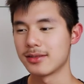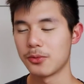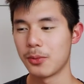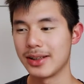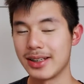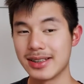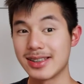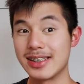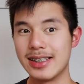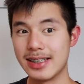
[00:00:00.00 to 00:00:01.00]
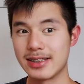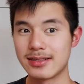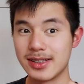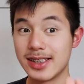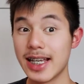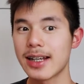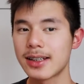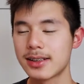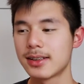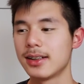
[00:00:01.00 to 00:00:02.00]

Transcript: when they see his dick,